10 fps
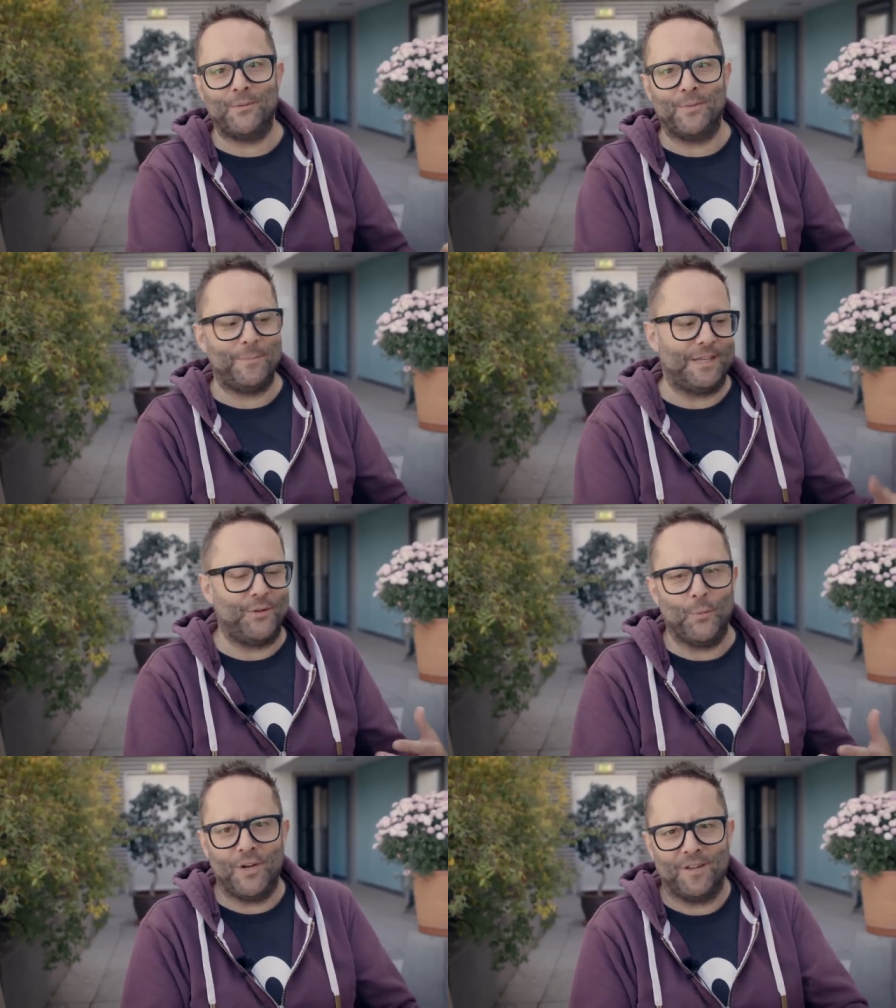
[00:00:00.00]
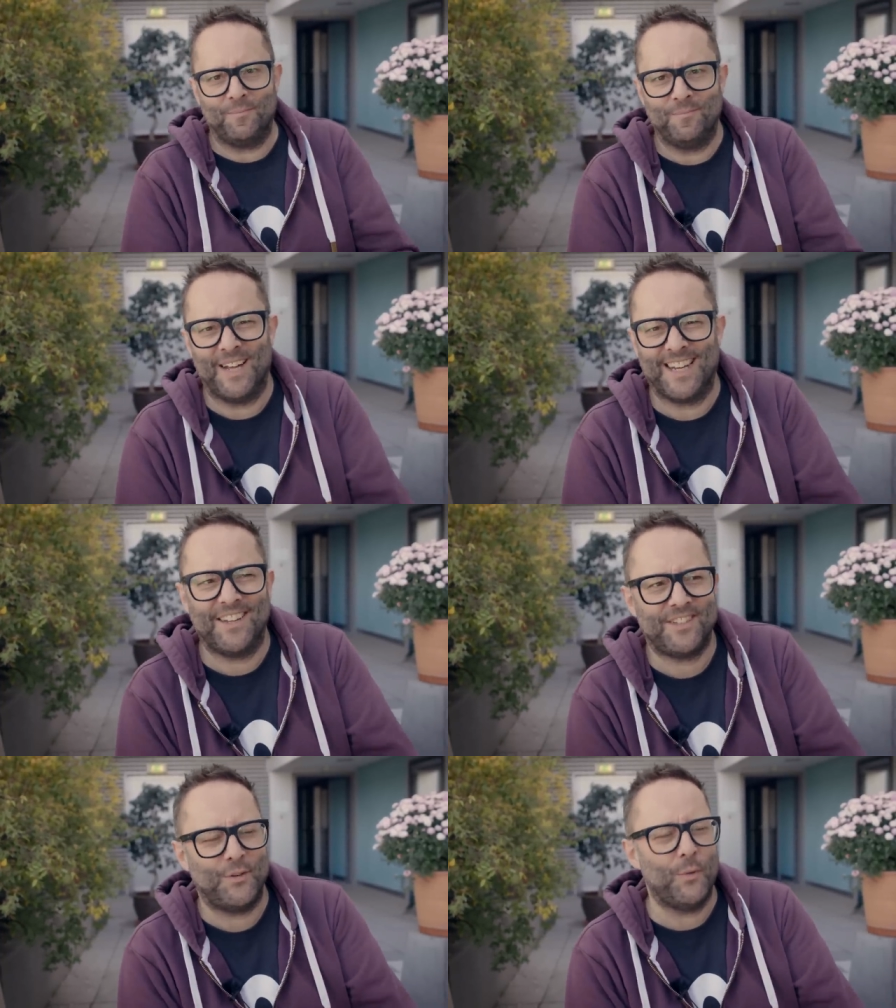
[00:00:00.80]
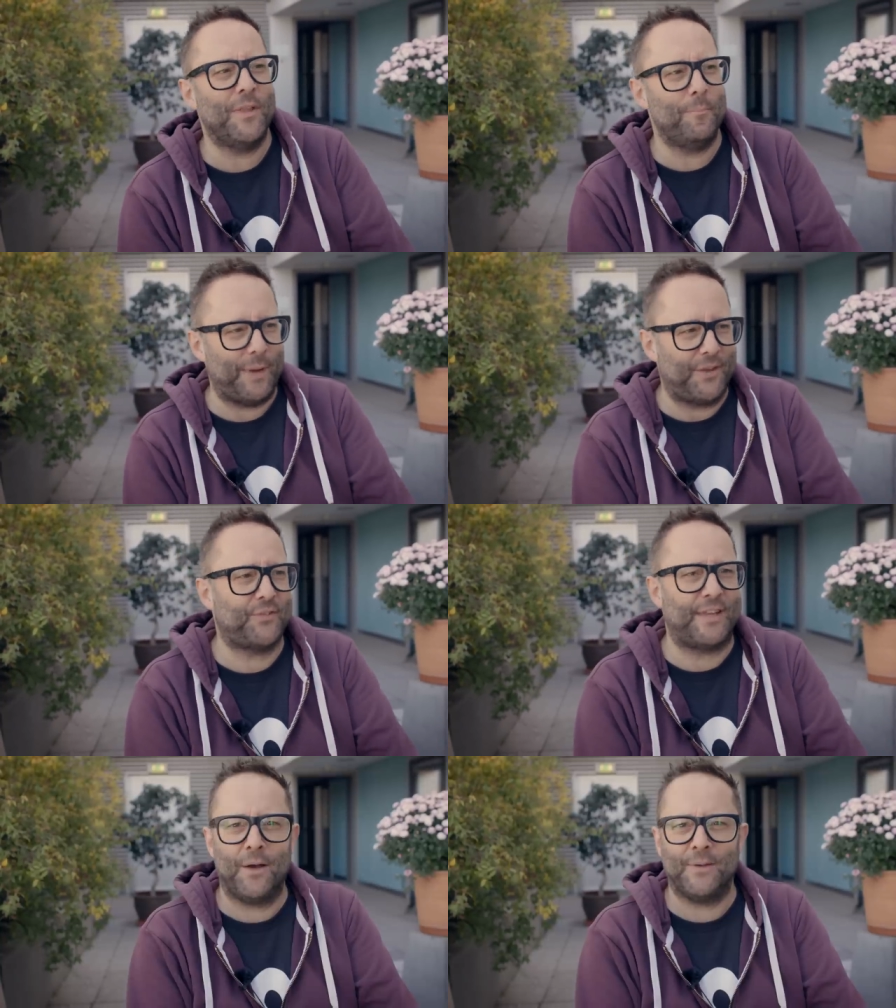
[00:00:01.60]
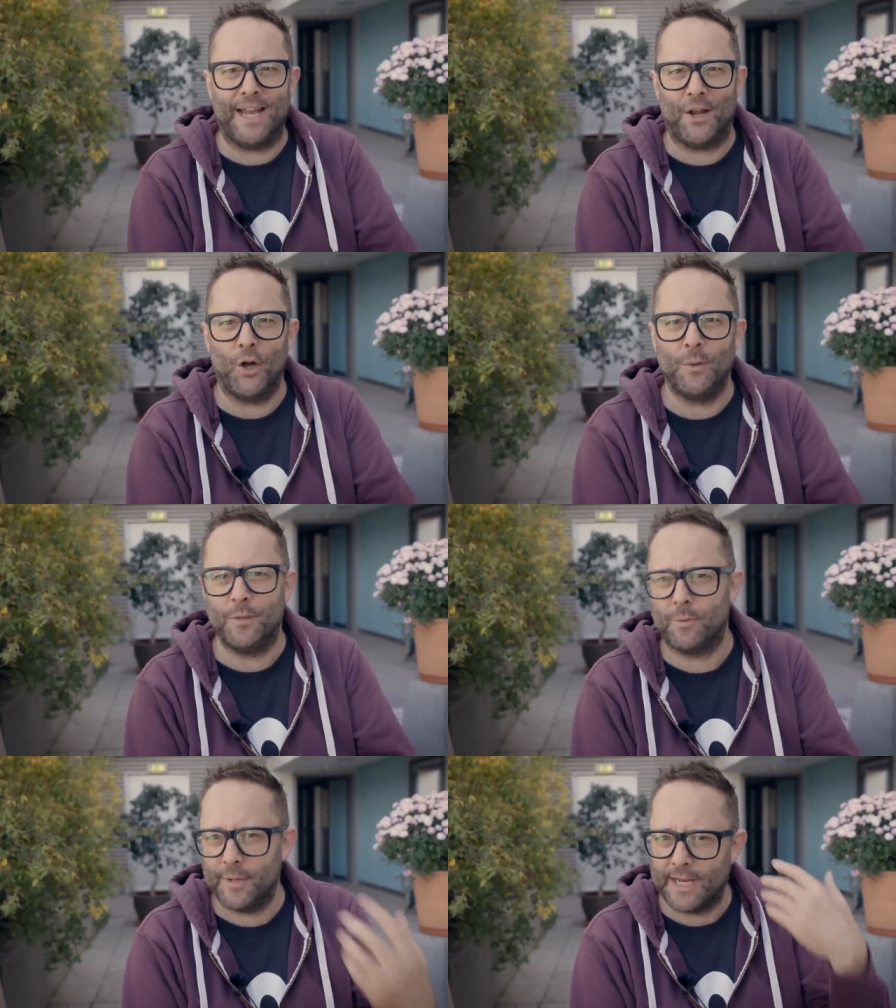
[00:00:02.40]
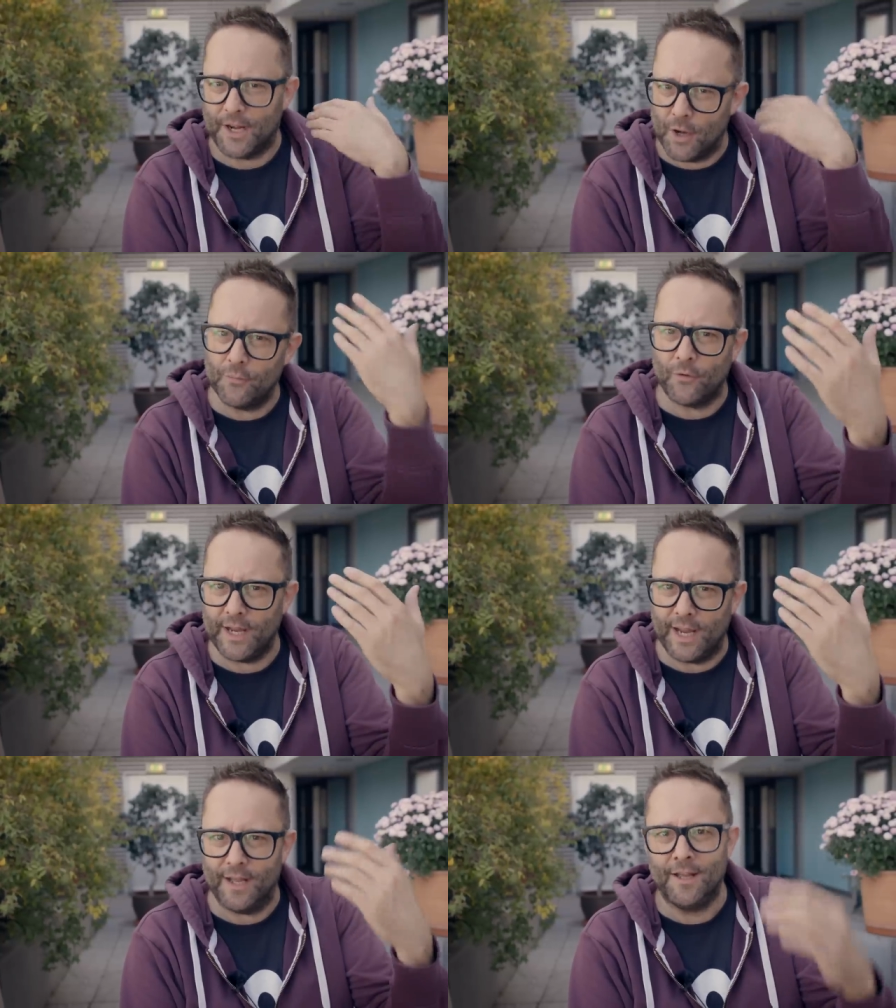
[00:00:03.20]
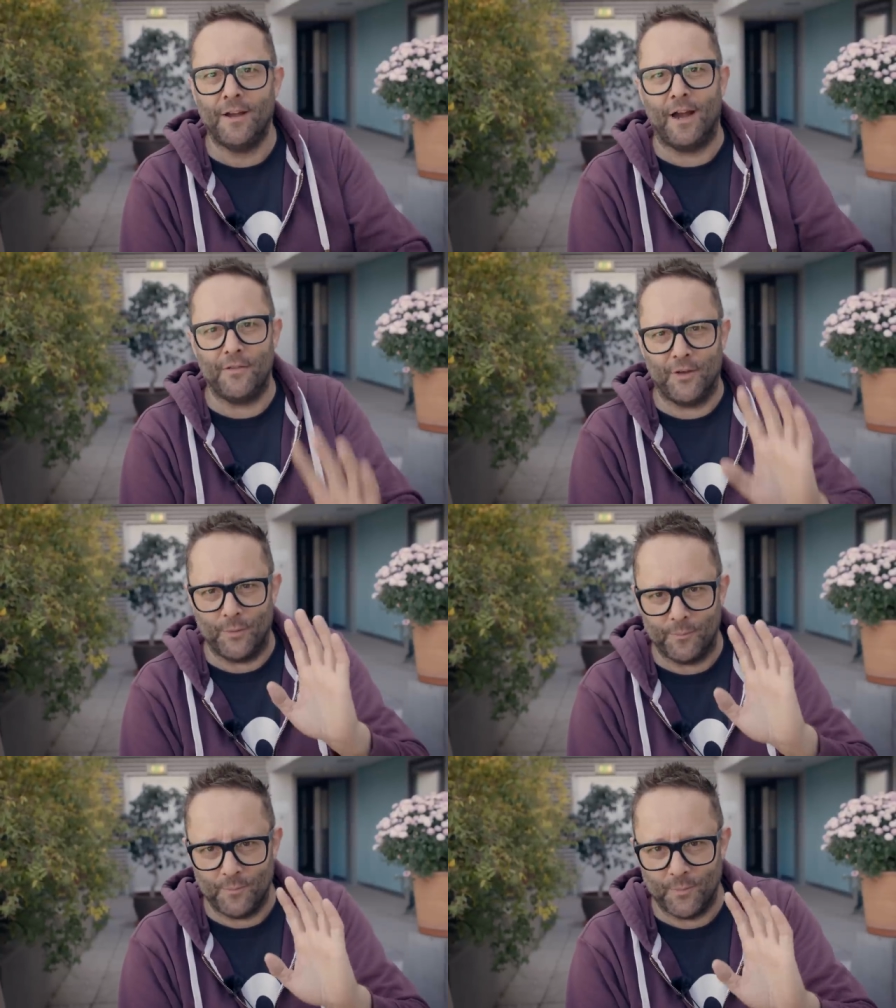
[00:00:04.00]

If you want the best sound at home, you probably get an over-ear, although